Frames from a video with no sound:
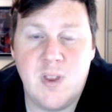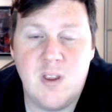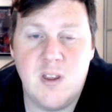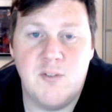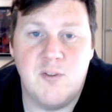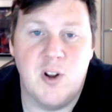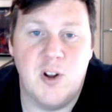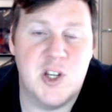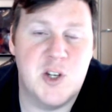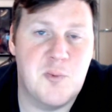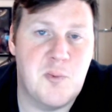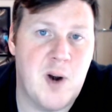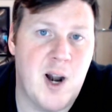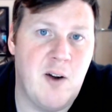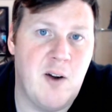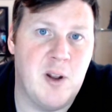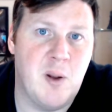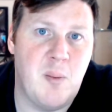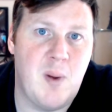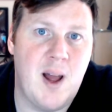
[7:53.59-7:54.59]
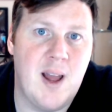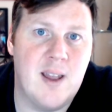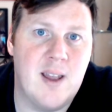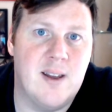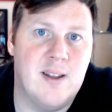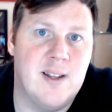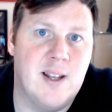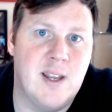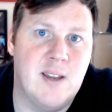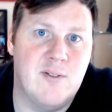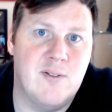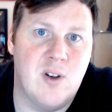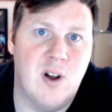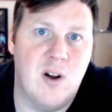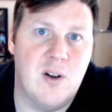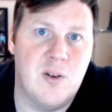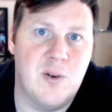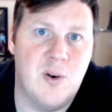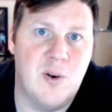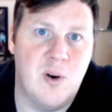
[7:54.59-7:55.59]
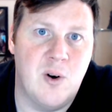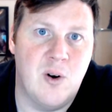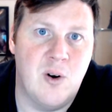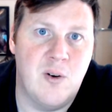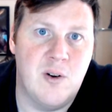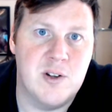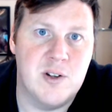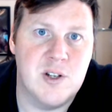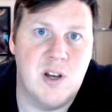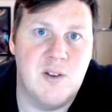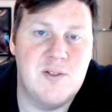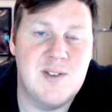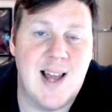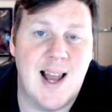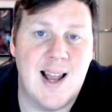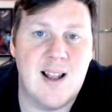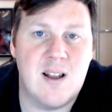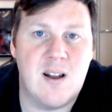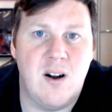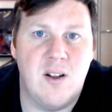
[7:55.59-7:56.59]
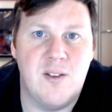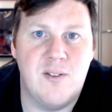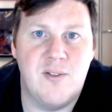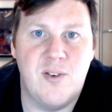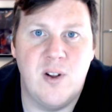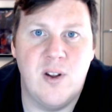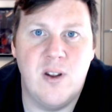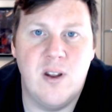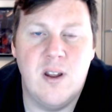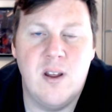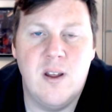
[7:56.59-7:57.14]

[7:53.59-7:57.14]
You've got a sprayer on the back, and then you've got your reserve tank on the front.